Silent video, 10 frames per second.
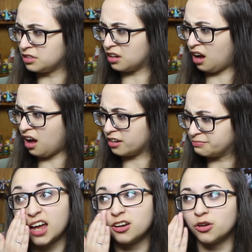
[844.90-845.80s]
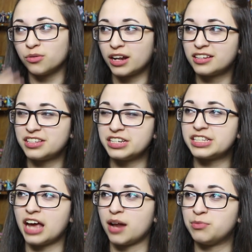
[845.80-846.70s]
God, I don't know, when I listen to
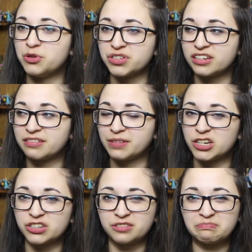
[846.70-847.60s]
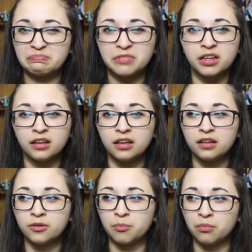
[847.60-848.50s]
sad music, it just
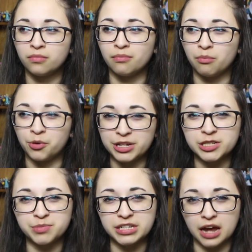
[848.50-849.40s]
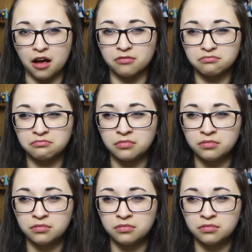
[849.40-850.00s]
brings me down.